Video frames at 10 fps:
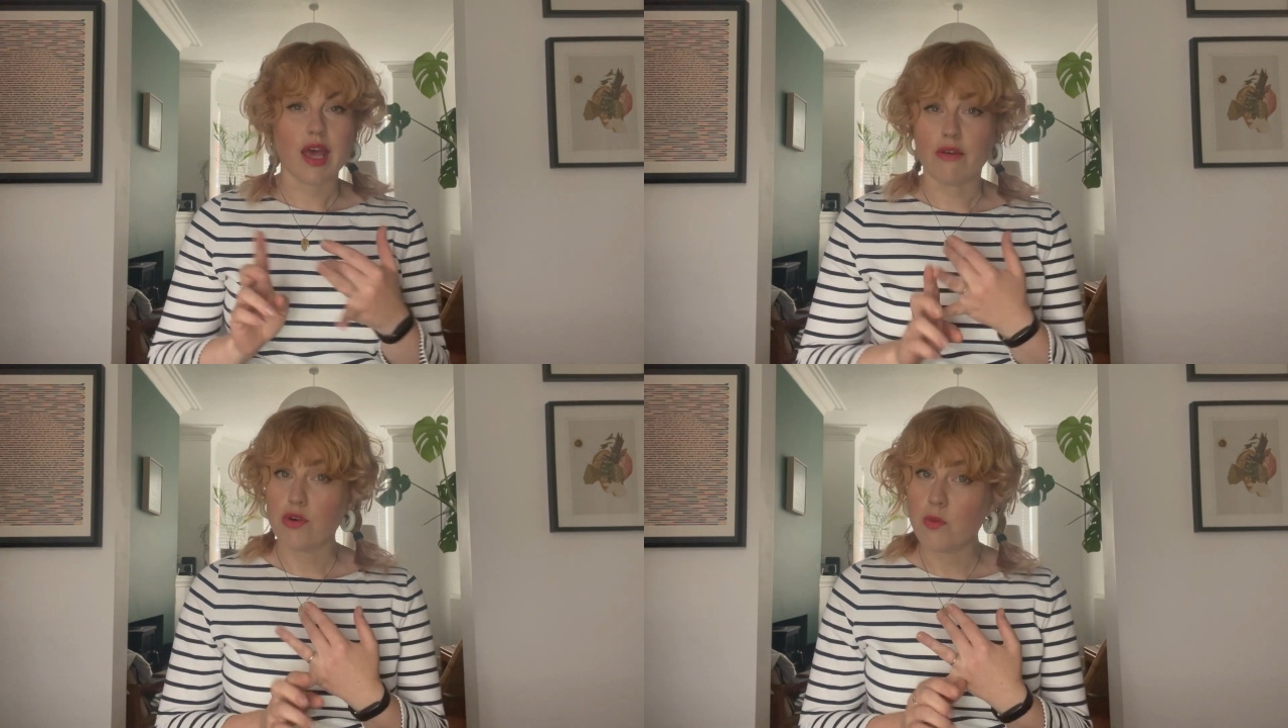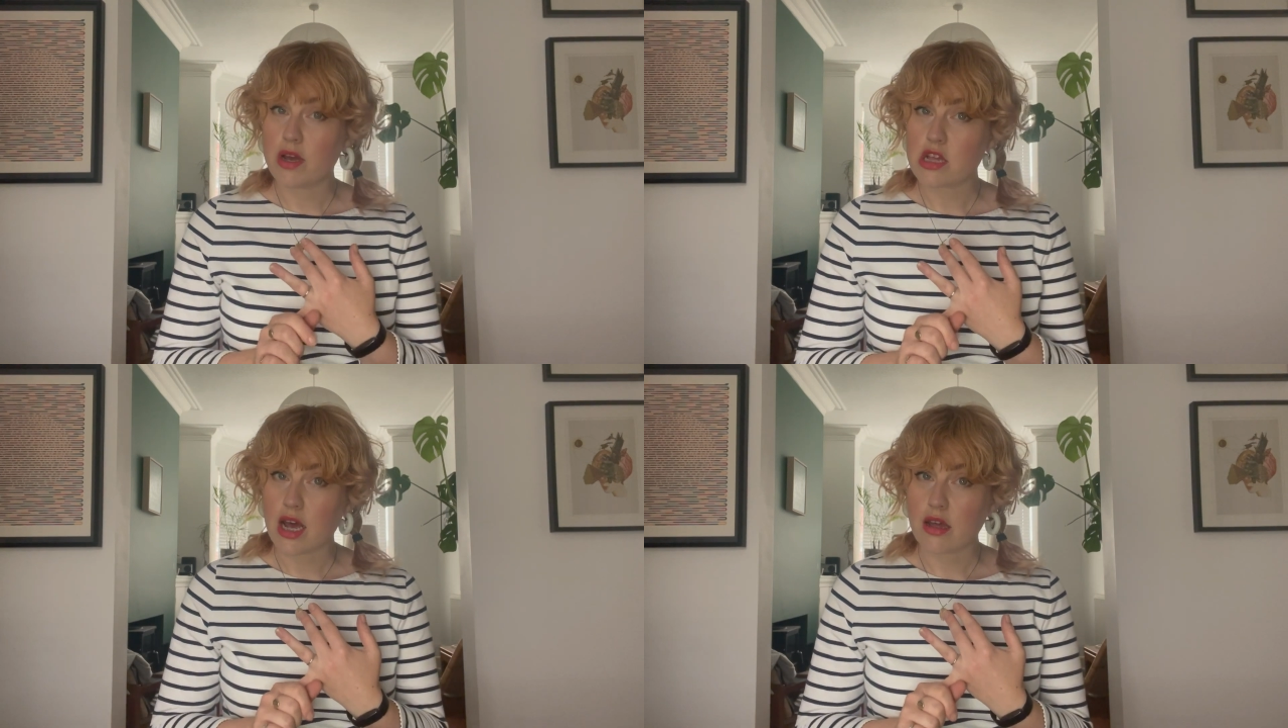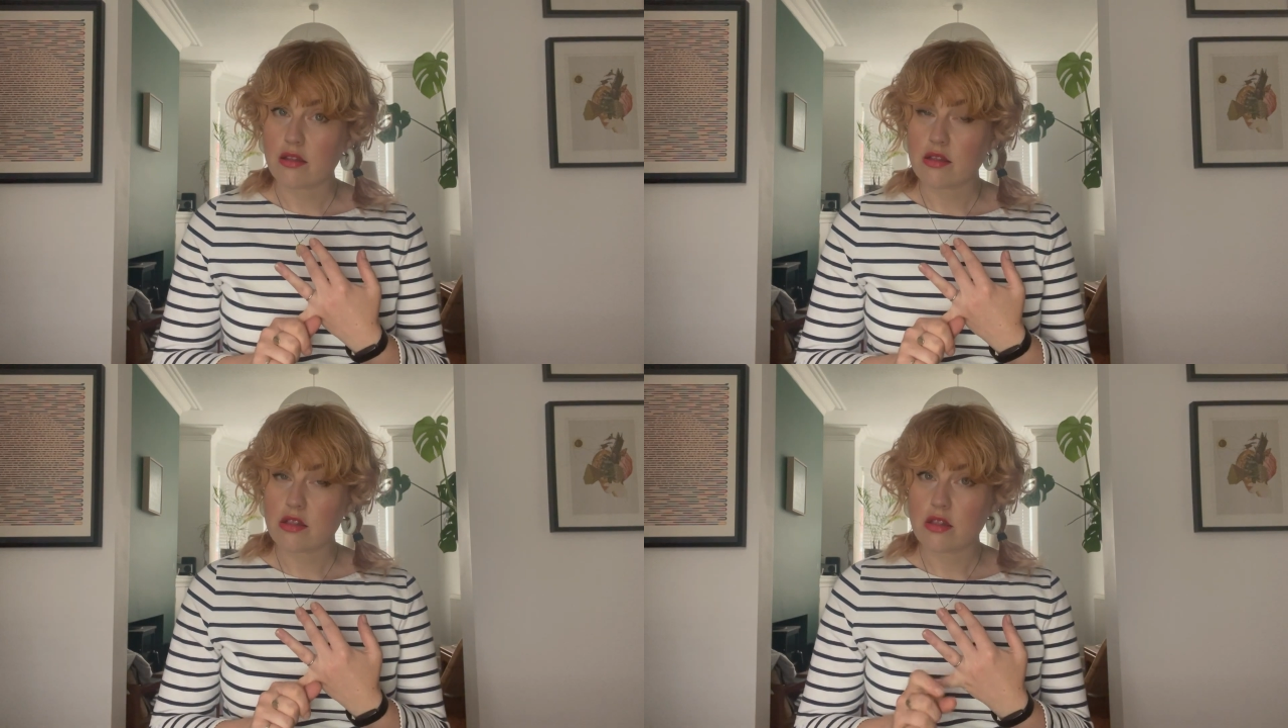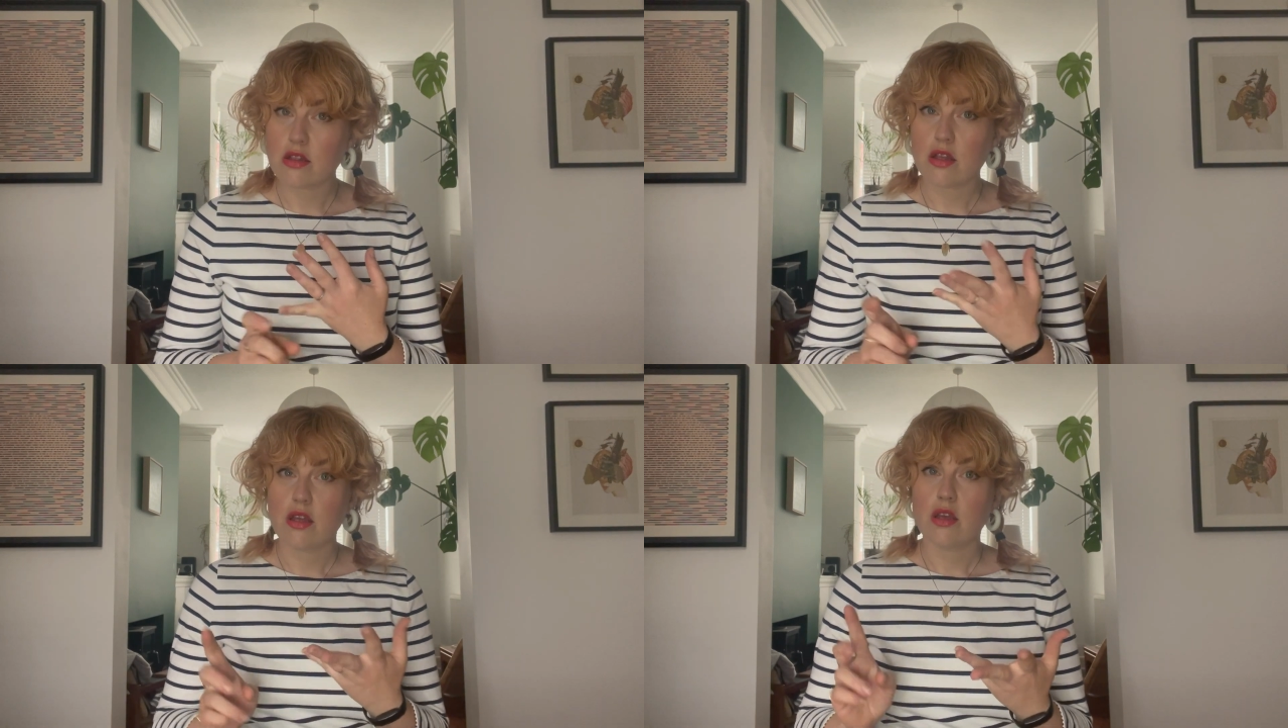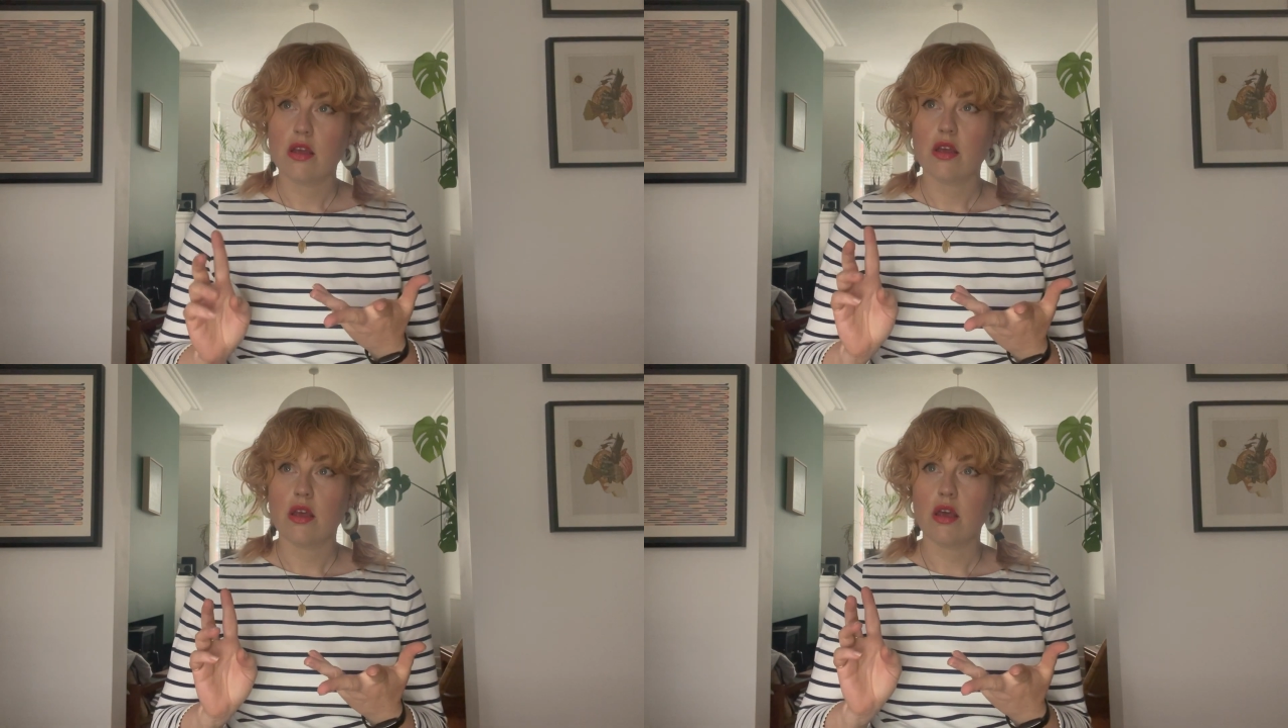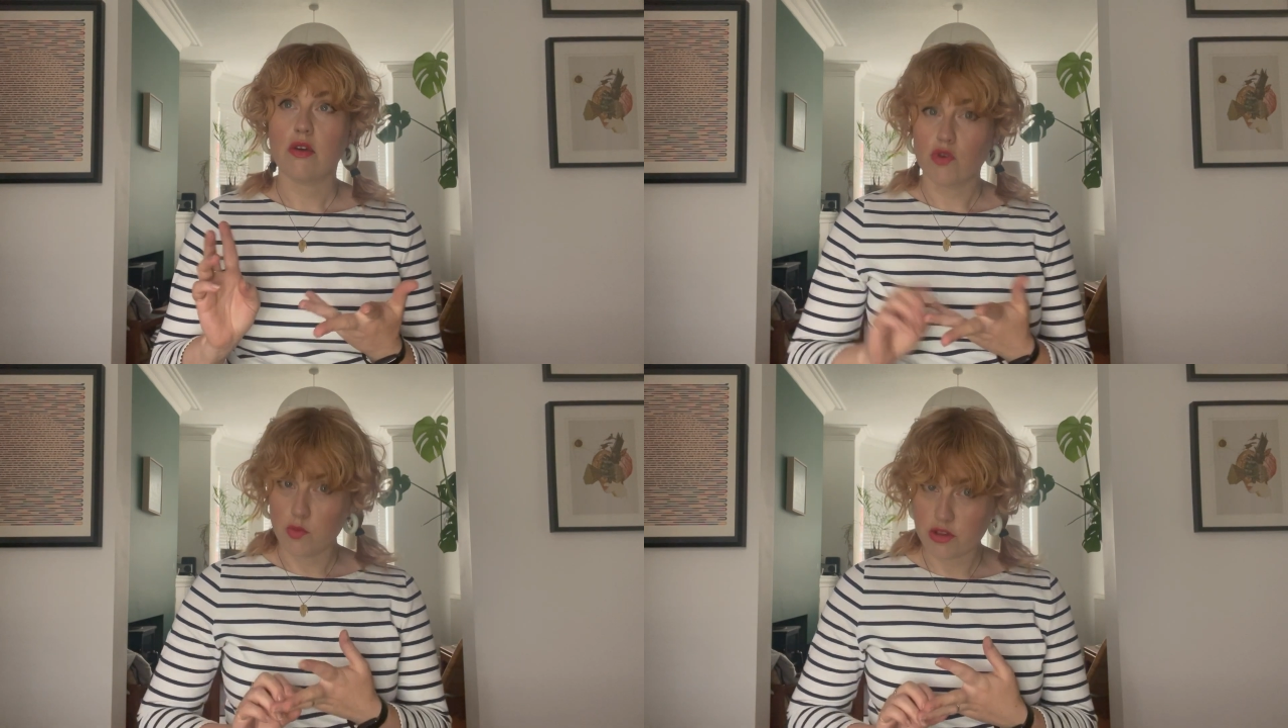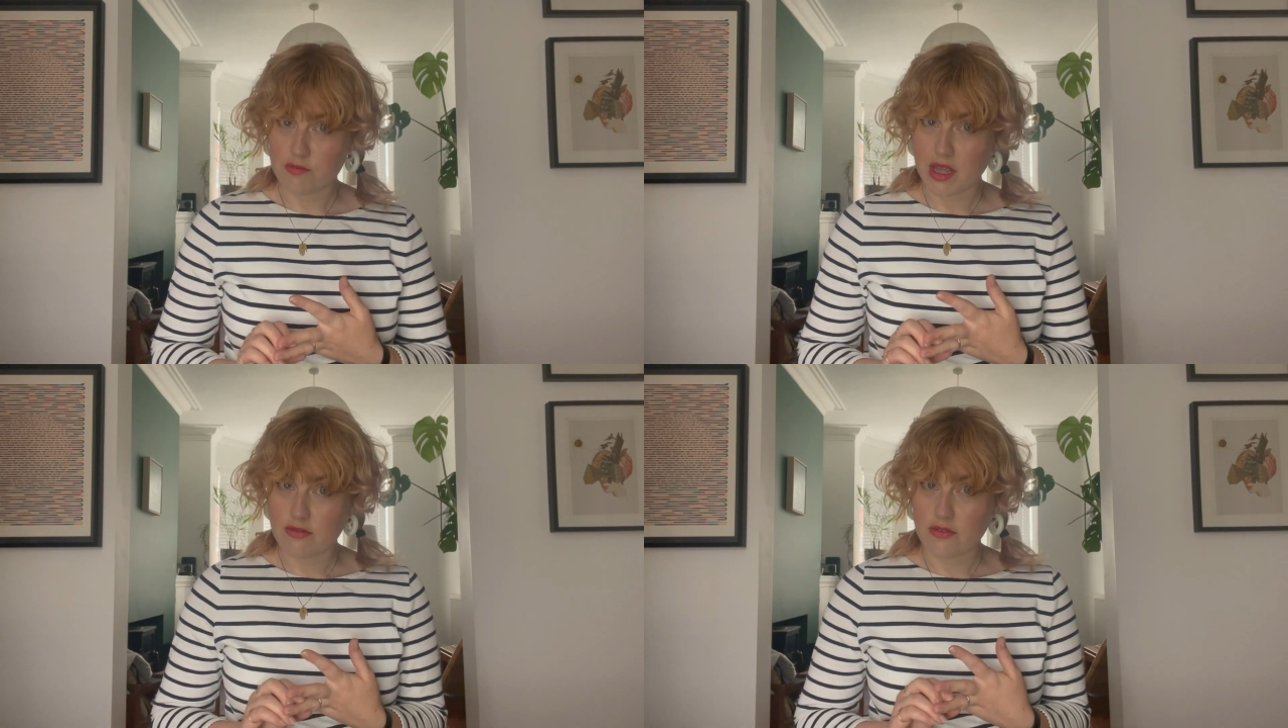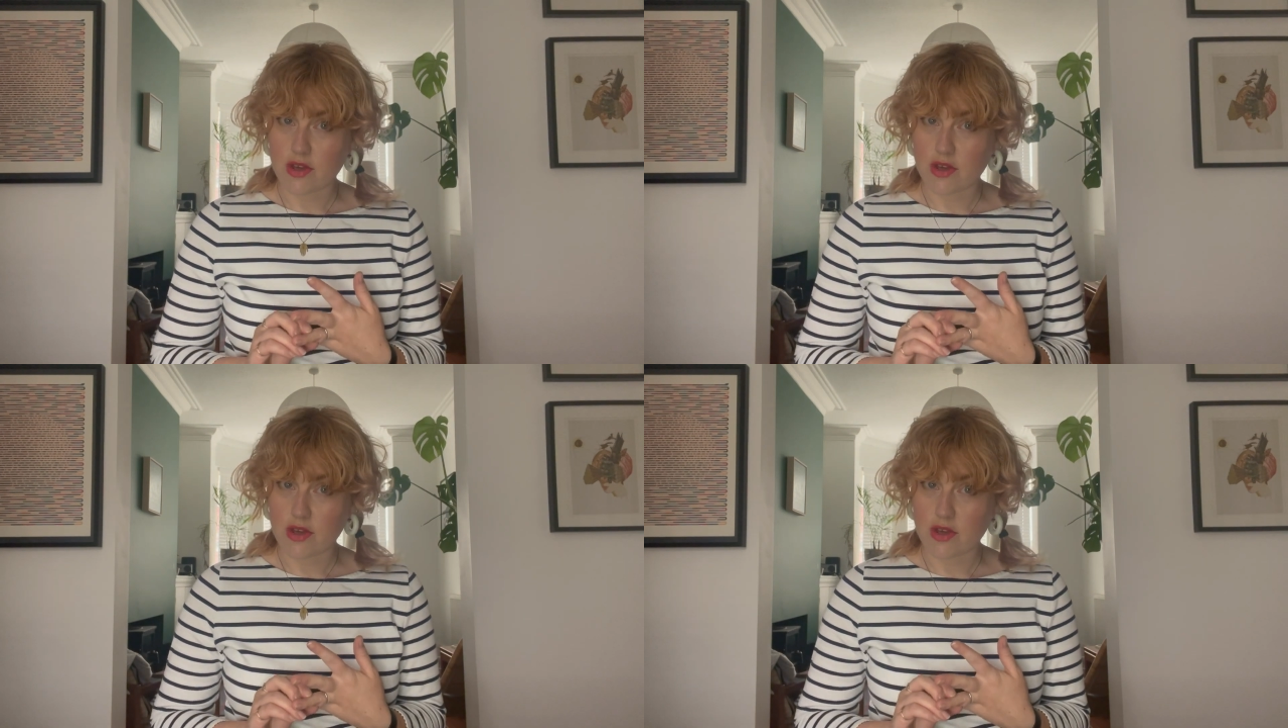everyone wears hats, everyone wants beaver